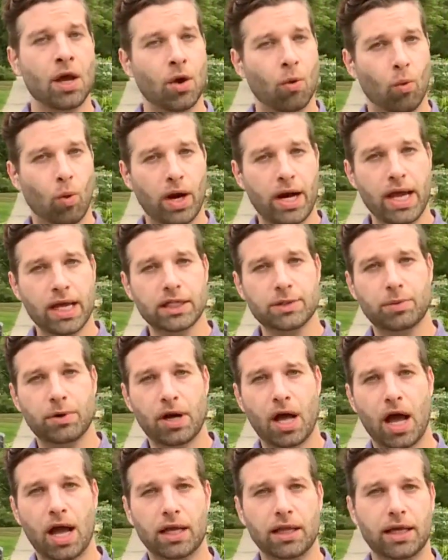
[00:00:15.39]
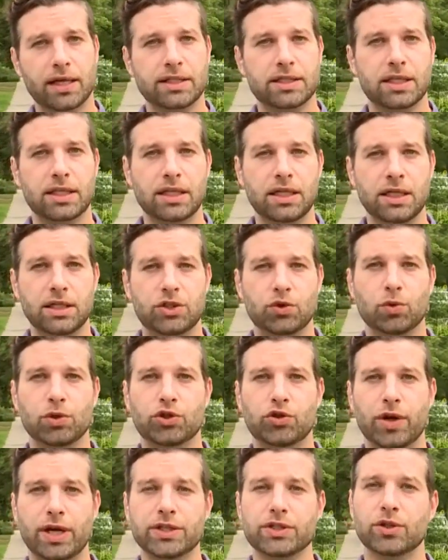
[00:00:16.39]
one expert highlights the need to
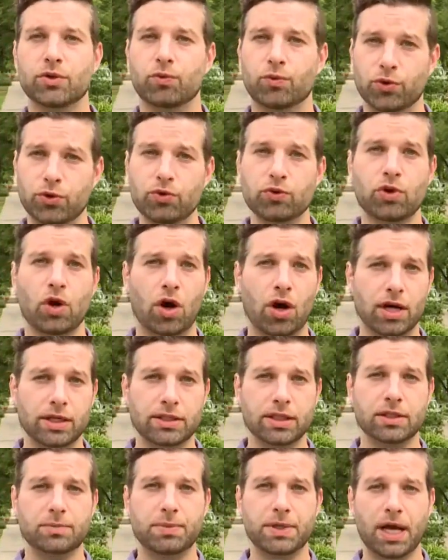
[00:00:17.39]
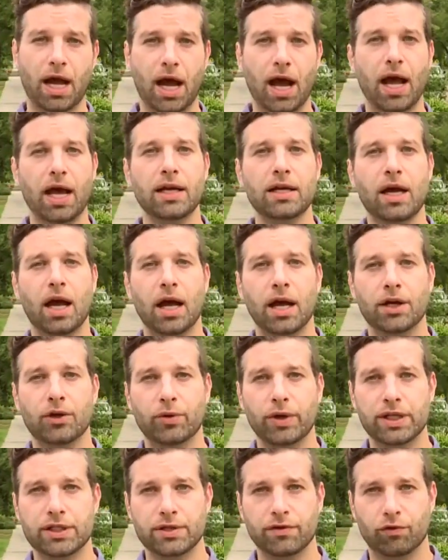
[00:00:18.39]
address the root causes behind higher
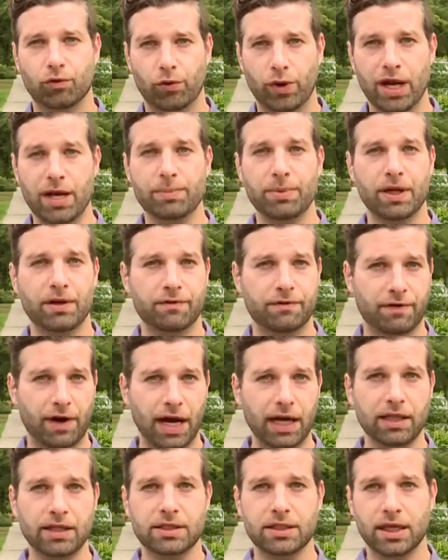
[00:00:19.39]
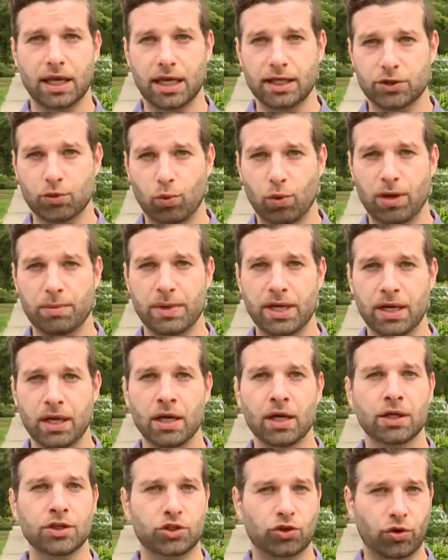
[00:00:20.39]
rates of rape and violence against women,
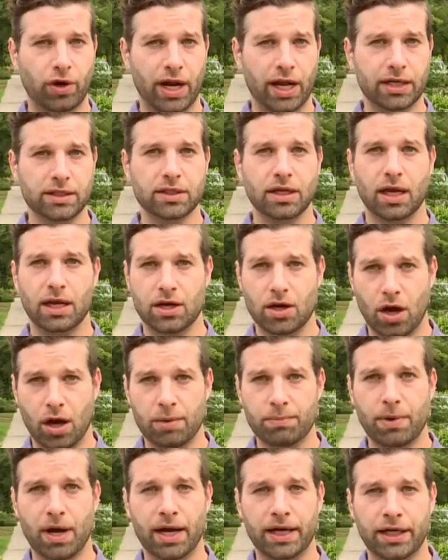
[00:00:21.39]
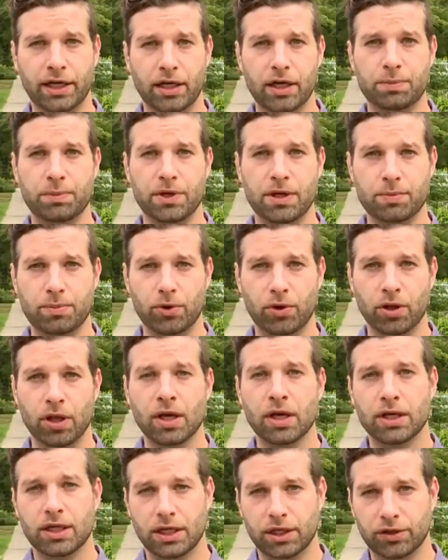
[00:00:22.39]
trans, and non binary people
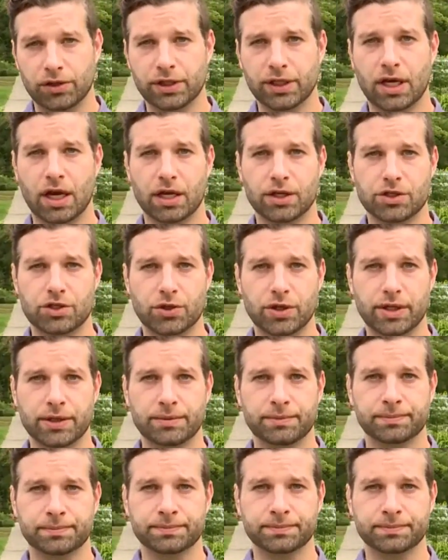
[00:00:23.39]
here in the country.